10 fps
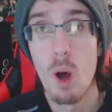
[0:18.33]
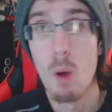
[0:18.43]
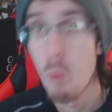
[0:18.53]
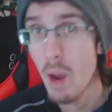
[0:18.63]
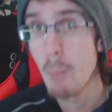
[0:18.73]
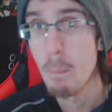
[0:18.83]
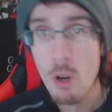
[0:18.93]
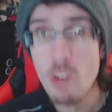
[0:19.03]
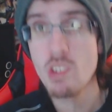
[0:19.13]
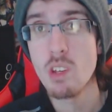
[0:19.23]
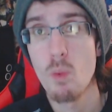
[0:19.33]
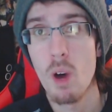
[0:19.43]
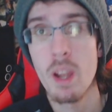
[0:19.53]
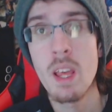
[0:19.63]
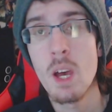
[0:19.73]
of what I personally
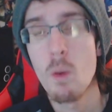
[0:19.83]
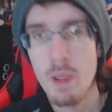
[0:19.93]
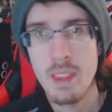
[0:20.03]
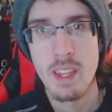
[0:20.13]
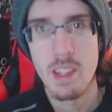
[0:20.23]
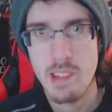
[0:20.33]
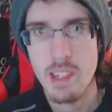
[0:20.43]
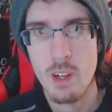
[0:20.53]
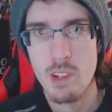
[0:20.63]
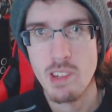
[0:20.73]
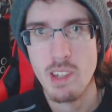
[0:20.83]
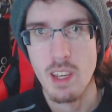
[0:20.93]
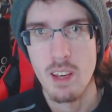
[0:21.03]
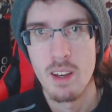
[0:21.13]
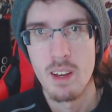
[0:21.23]
want within this
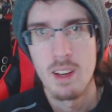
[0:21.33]
DLC.